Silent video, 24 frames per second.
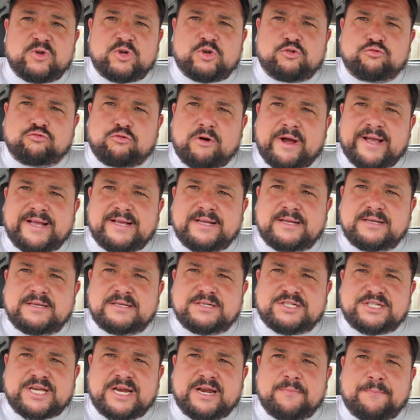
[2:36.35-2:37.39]
Great
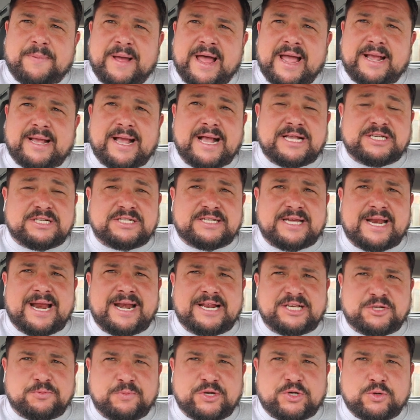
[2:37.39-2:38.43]
centre back, as I said.
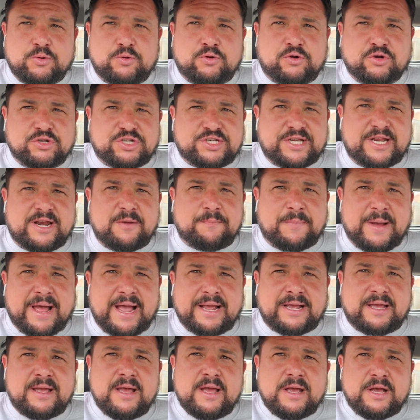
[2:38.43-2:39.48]
Alex Mitchell, good centre
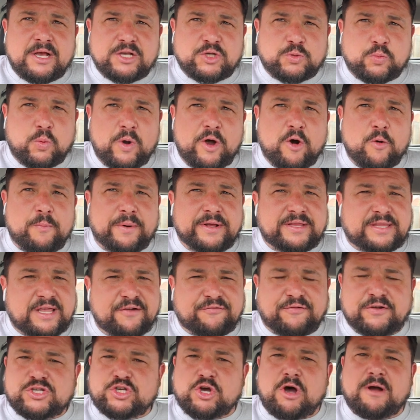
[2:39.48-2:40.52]
back as well, but
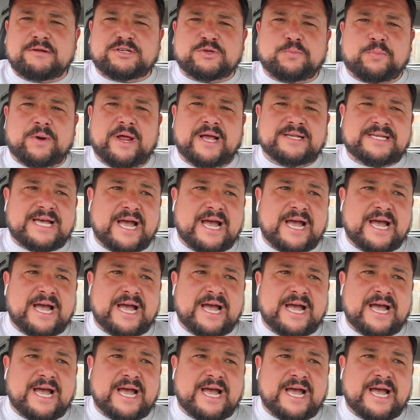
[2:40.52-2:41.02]
different types of players.